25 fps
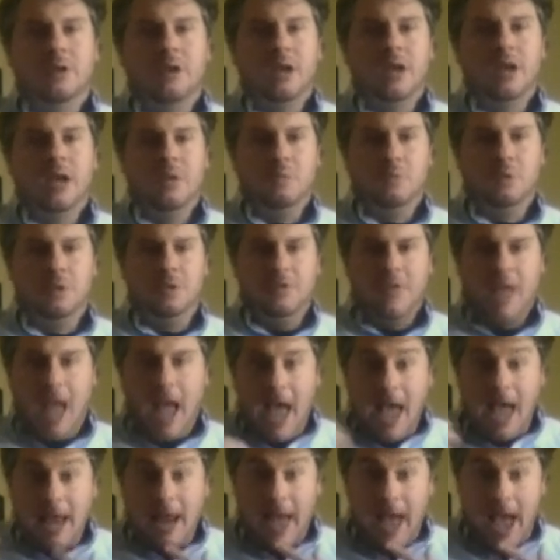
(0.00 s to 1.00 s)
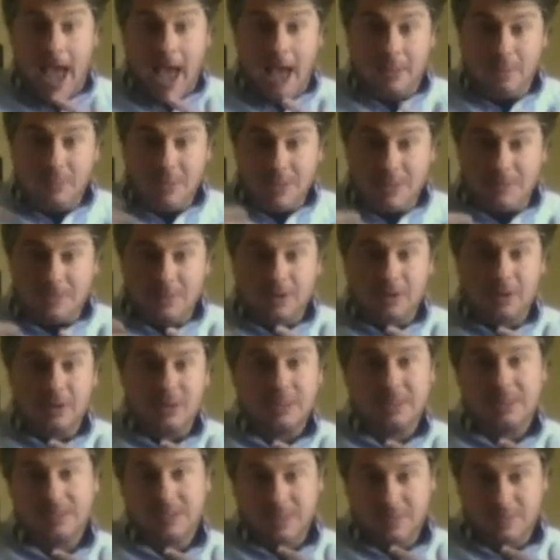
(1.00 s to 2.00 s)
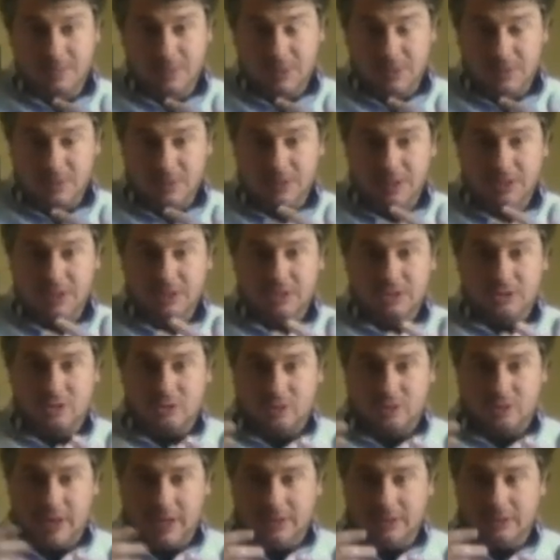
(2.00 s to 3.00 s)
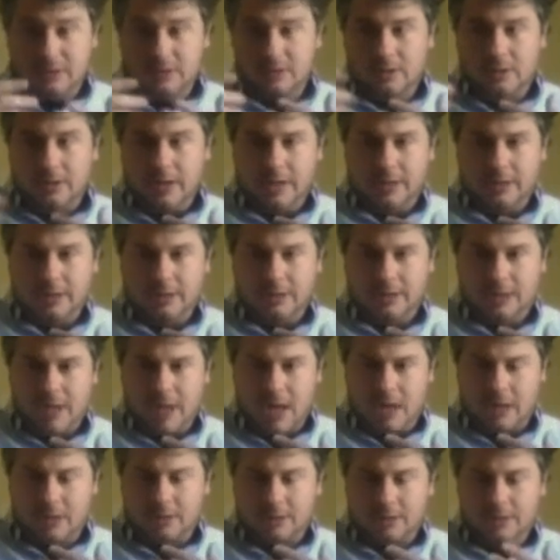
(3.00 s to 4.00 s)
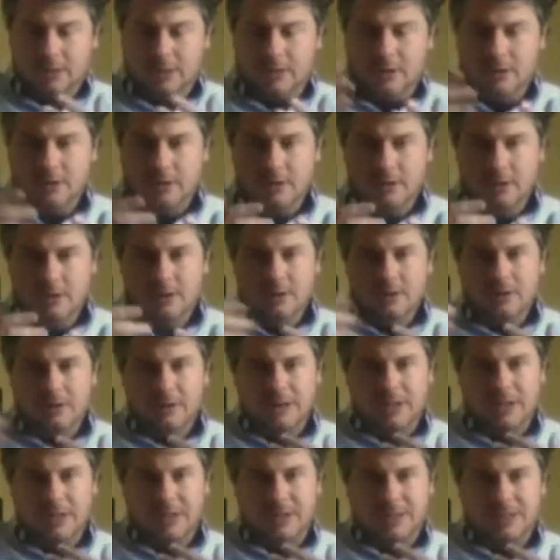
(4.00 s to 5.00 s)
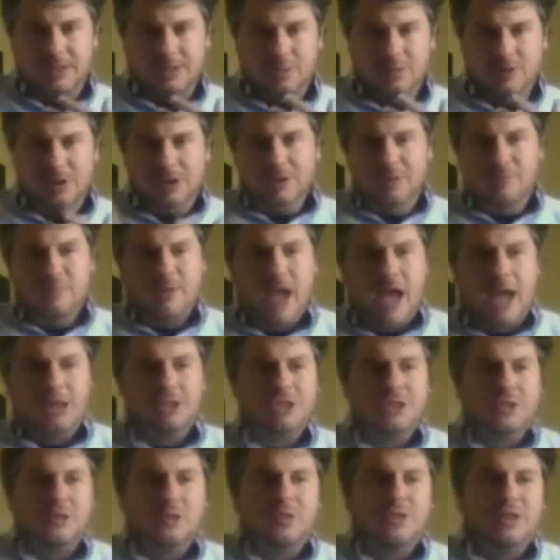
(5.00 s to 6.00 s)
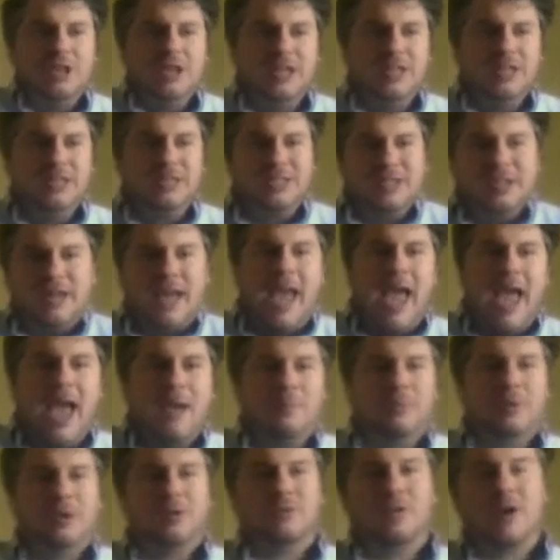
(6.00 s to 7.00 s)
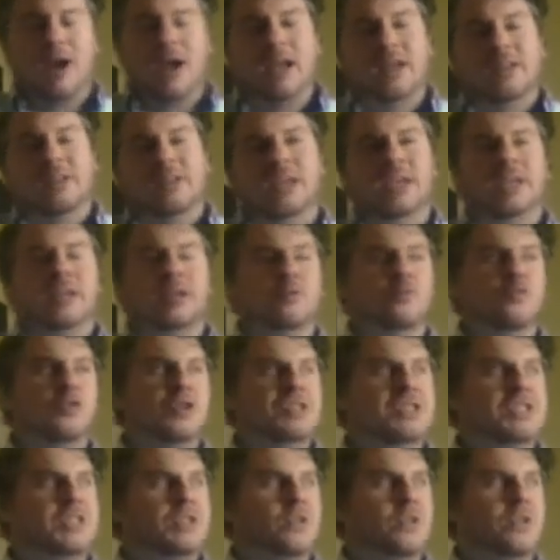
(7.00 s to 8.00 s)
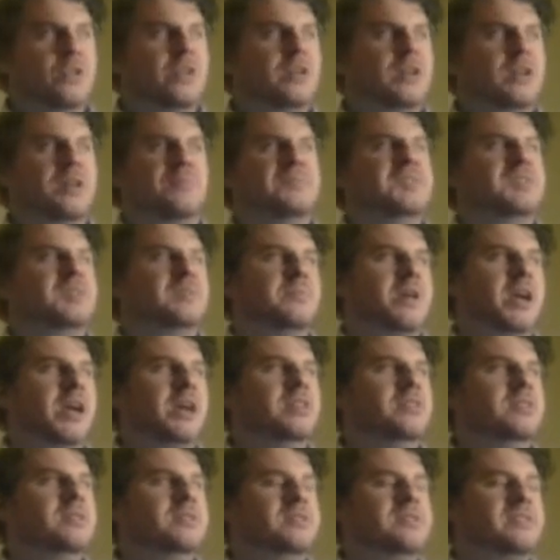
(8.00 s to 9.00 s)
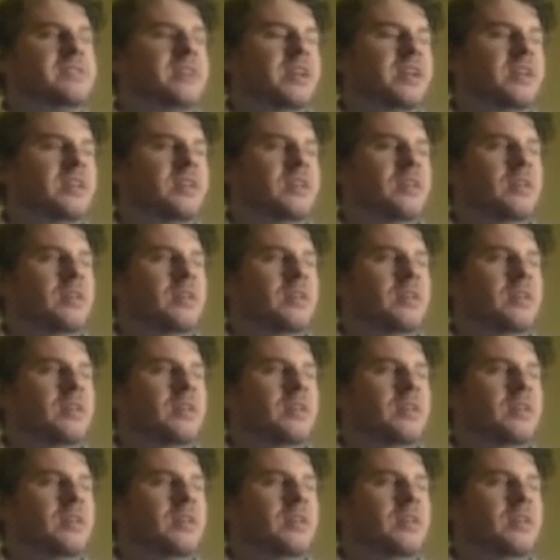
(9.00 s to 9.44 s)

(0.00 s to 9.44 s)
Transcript: And when that atmosphere exists between a trainer and a doctor, like some really magical things can happen, right? Like in one story that comes to mind is like